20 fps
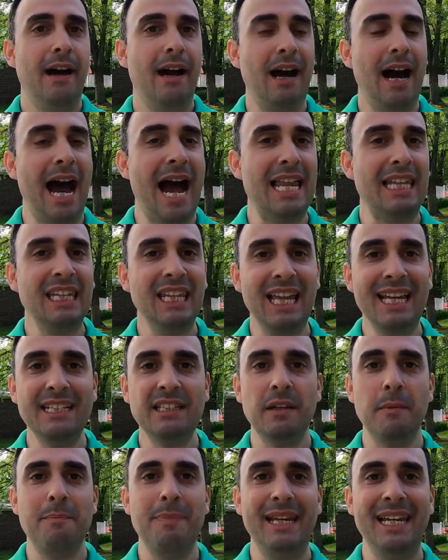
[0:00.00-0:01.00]
I
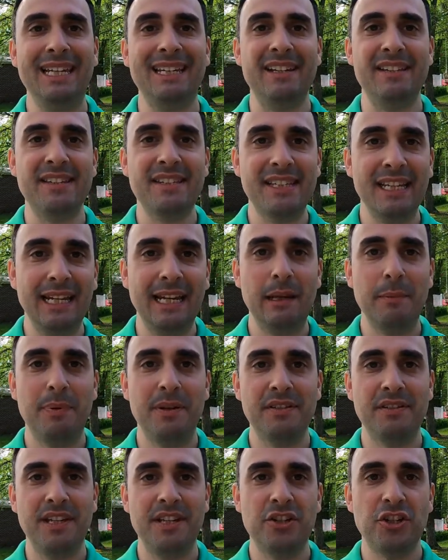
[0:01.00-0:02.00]
like to be in a
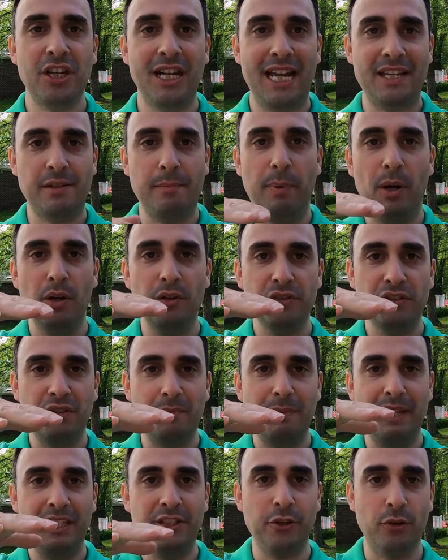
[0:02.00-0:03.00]
sitting position as
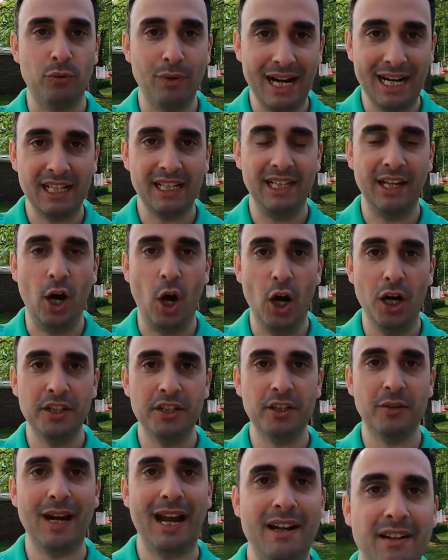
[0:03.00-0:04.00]
opposed to be directly
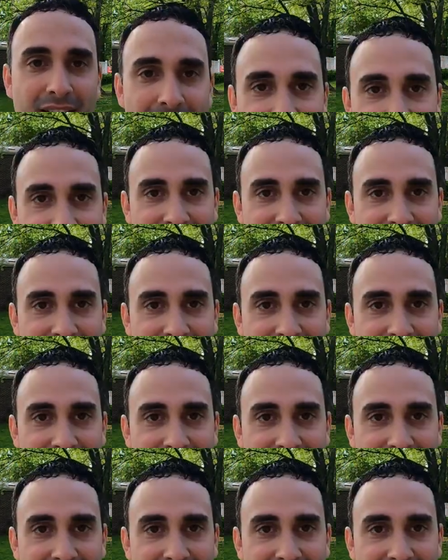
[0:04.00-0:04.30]
on the ground,